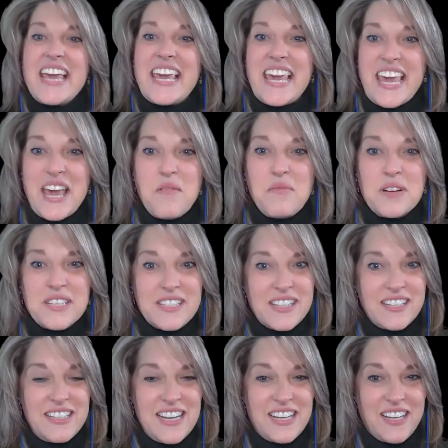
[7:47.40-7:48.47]
He was
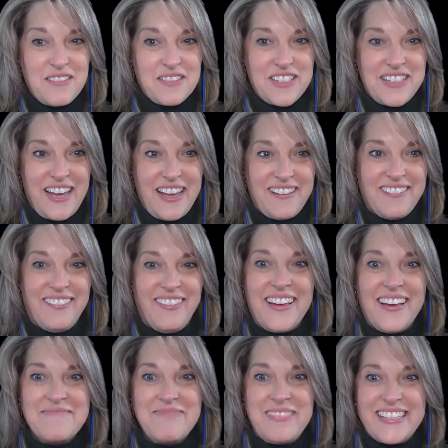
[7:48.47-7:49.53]
the negotiator,
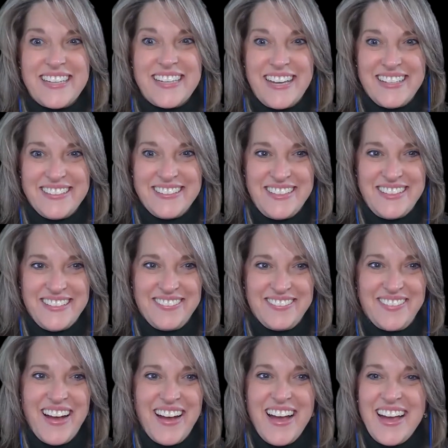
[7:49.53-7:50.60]
let me tell you.